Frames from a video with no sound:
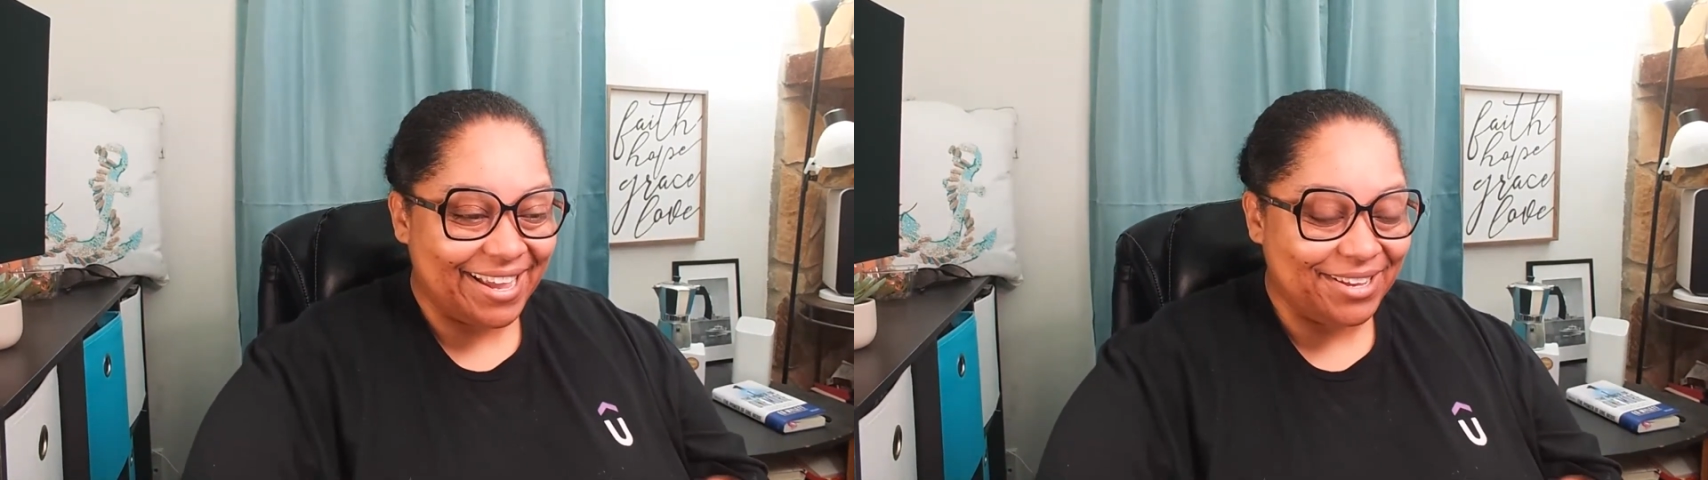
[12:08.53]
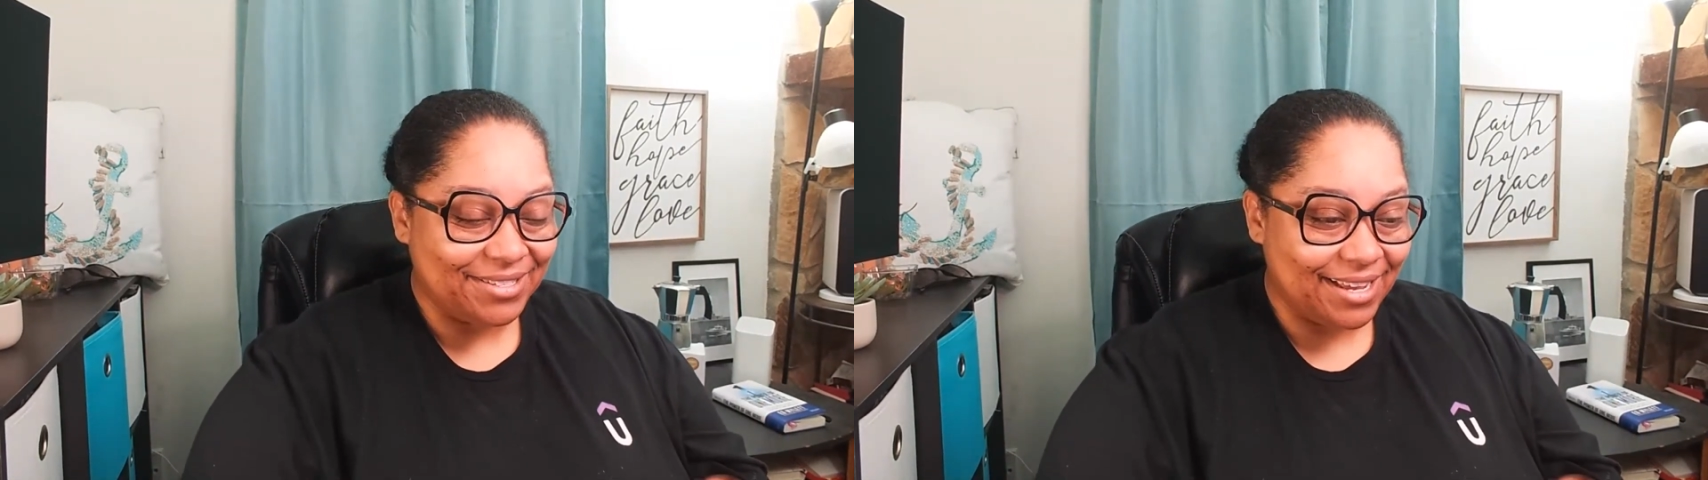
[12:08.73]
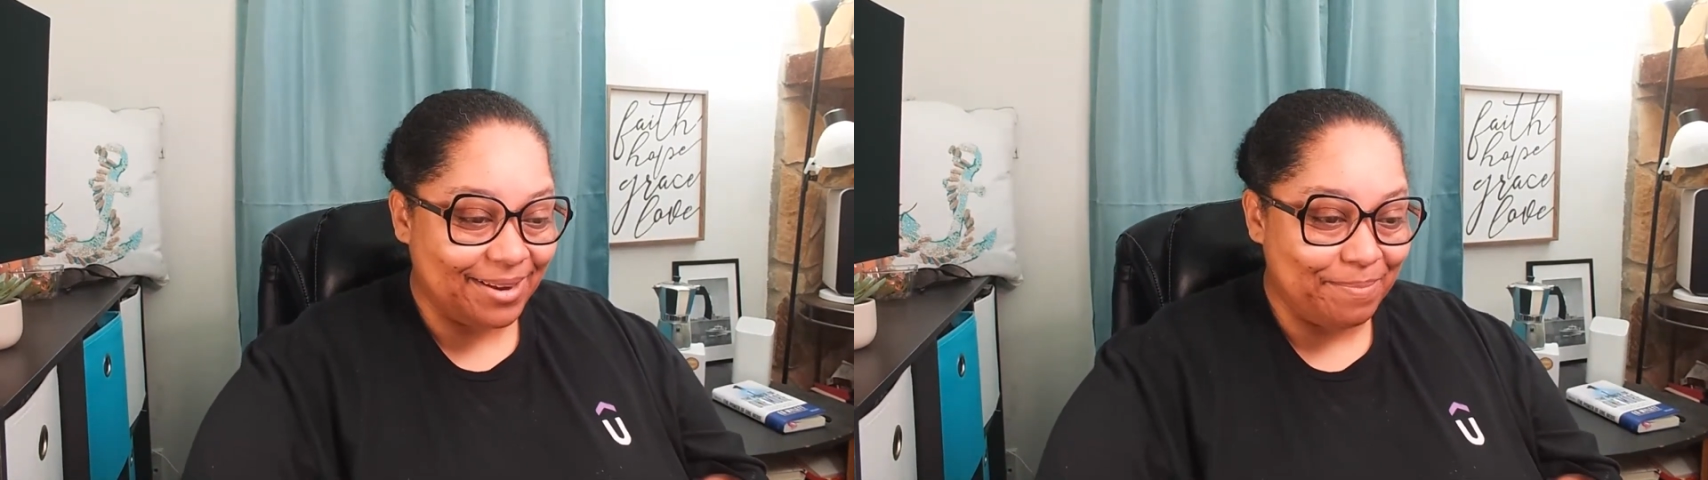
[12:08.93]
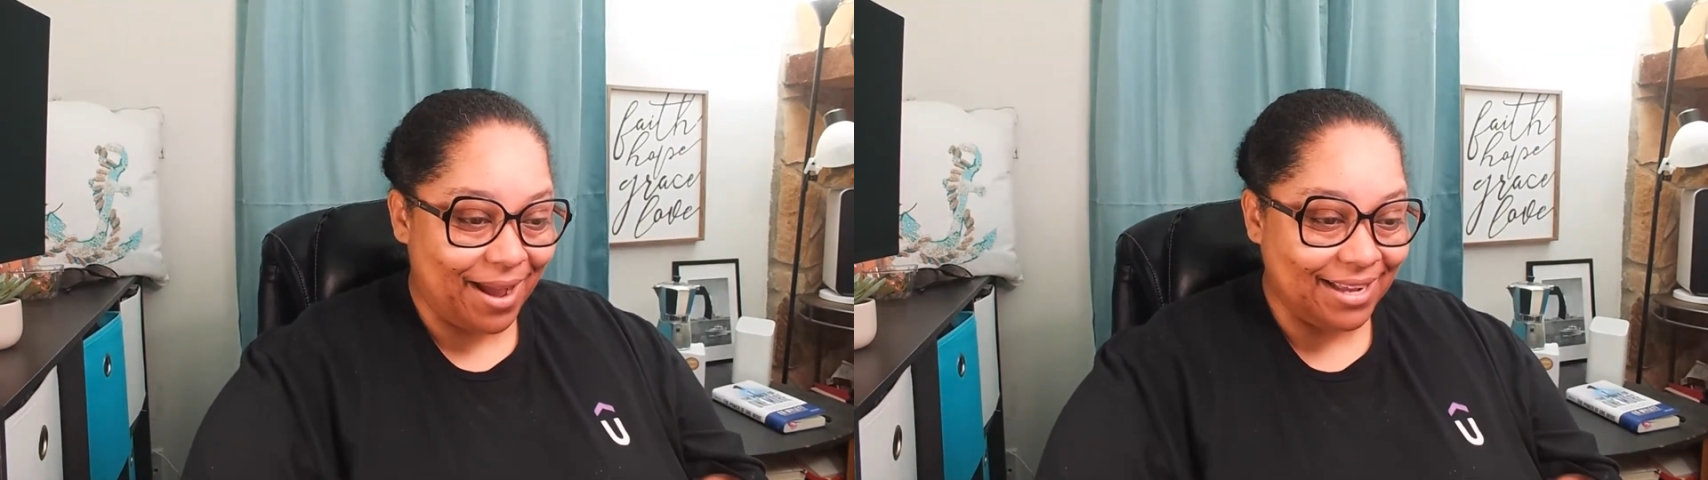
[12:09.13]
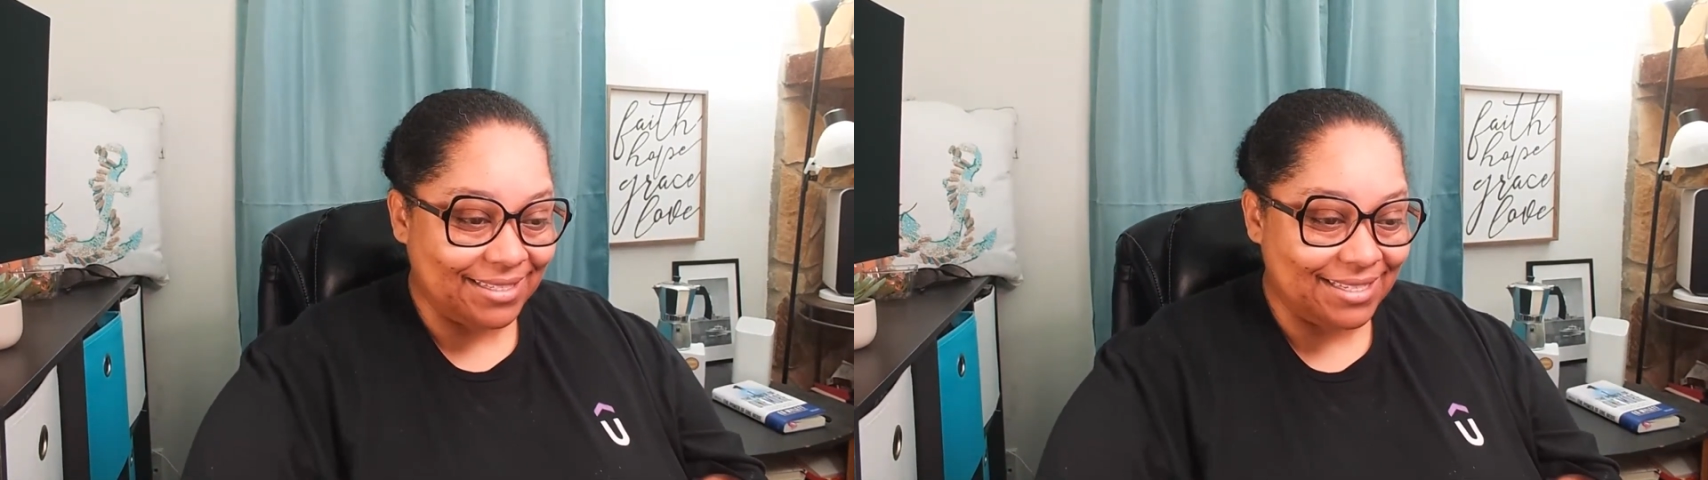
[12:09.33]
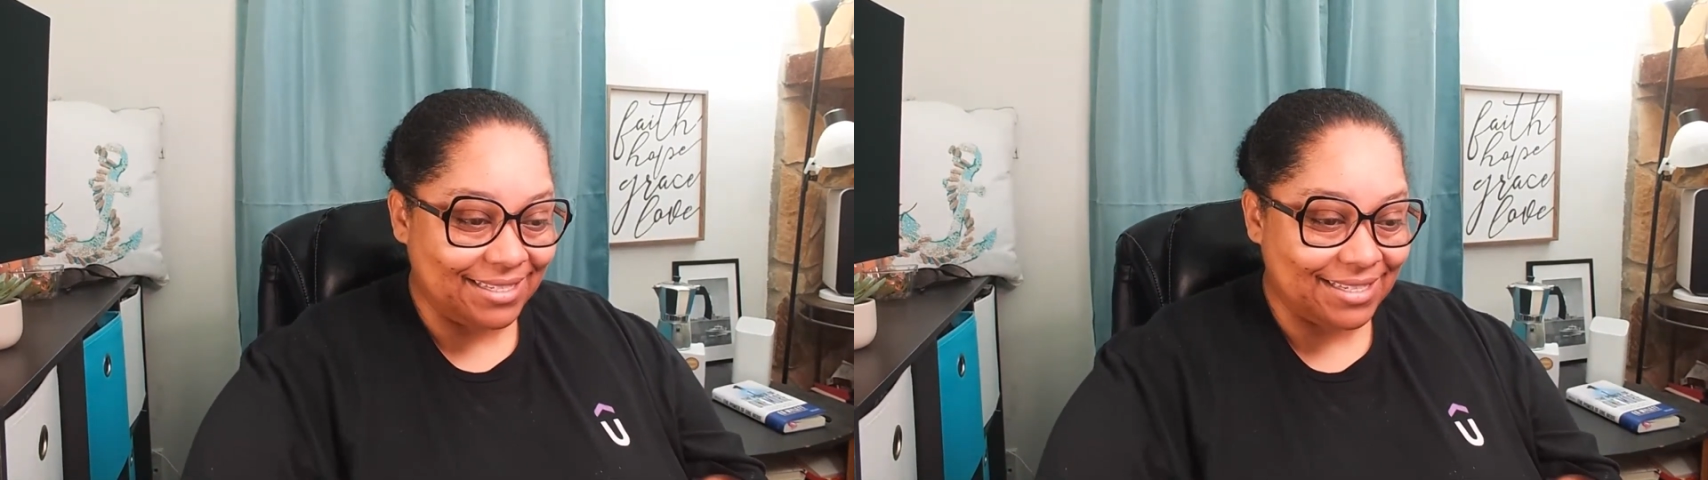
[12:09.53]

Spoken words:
You said mine's